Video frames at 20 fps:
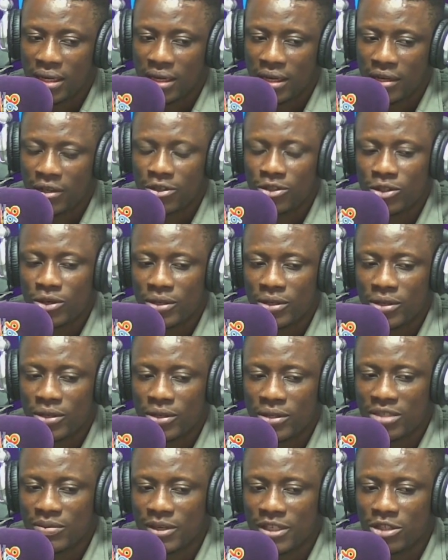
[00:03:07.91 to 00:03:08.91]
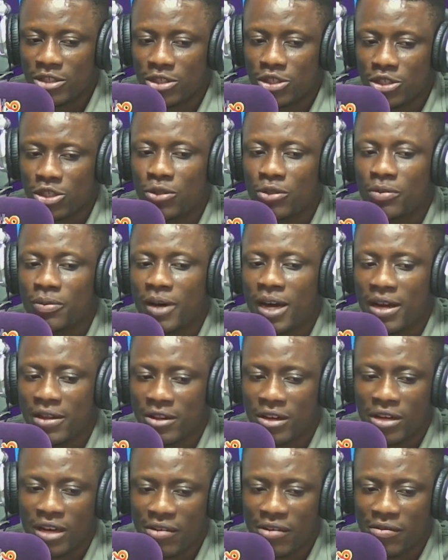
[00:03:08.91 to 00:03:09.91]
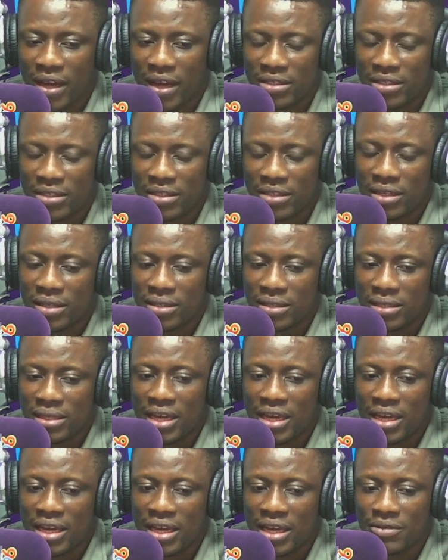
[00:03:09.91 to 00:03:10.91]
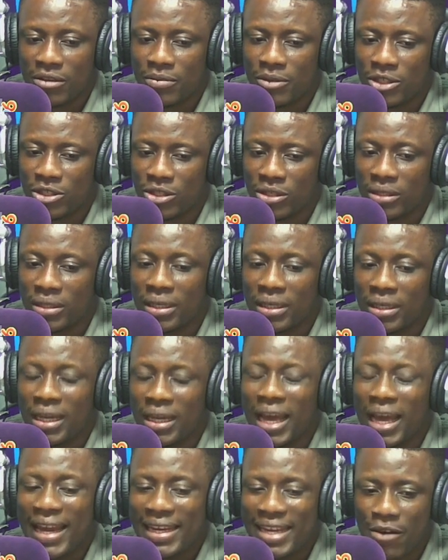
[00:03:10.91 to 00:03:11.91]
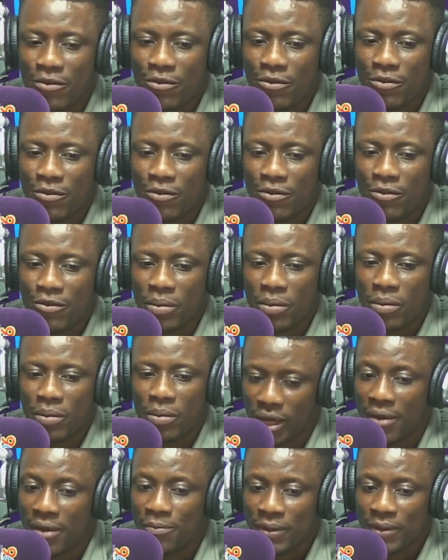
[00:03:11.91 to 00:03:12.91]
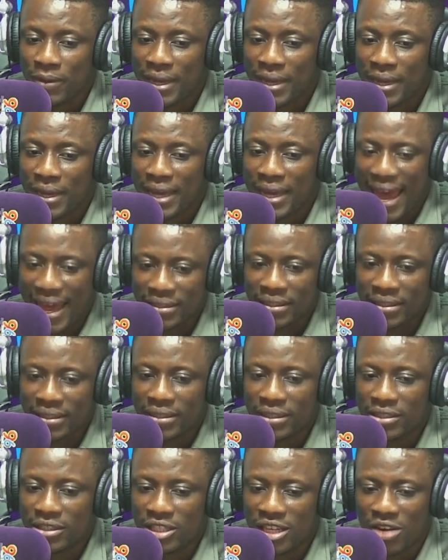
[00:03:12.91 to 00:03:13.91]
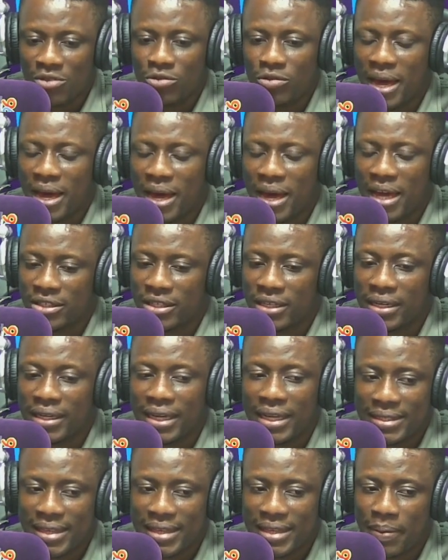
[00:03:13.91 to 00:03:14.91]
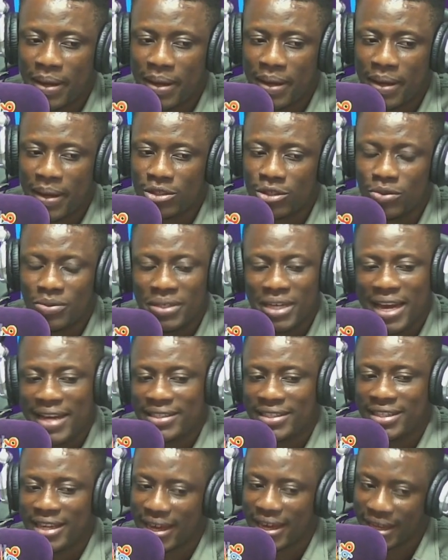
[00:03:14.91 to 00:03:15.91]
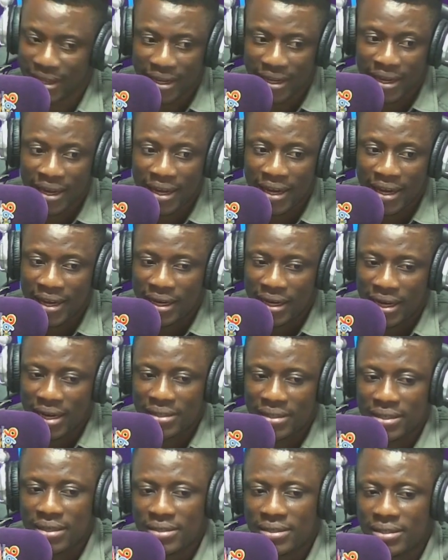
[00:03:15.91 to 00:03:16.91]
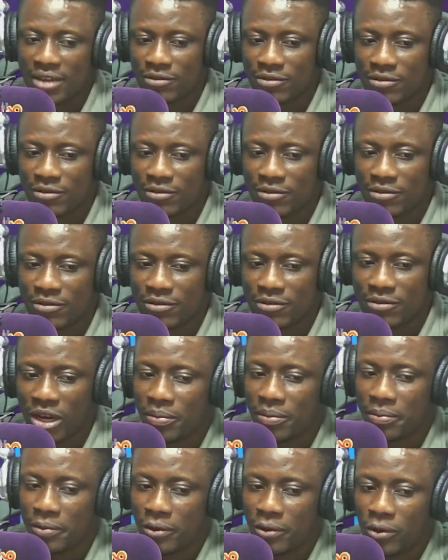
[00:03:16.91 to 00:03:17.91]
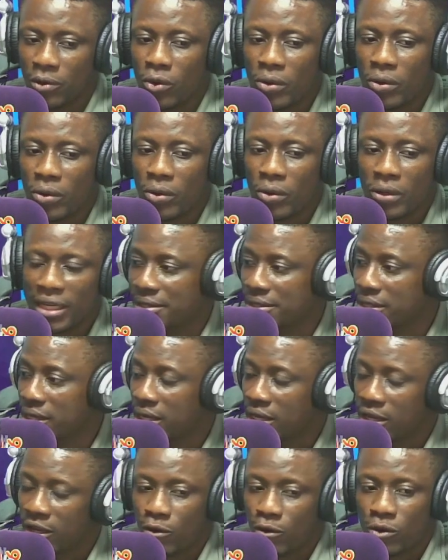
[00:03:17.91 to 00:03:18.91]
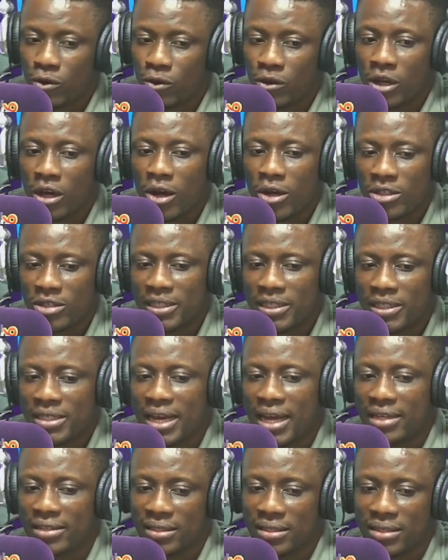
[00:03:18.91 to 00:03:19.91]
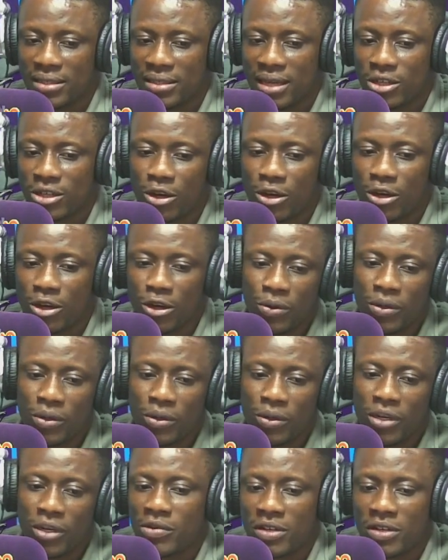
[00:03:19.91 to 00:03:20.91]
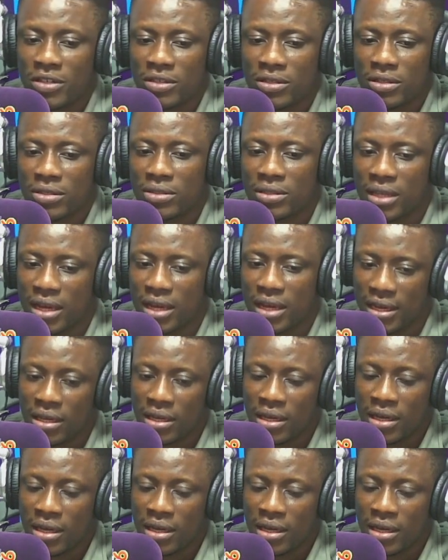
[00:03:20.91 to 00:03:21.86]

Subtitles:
In a joint statement issued by the Director, Safety Commission, Larry Mojola, and General Manager, LASEPA, Tunde Ajayi, at a safety workshop organized for the hospitality sector owners across the state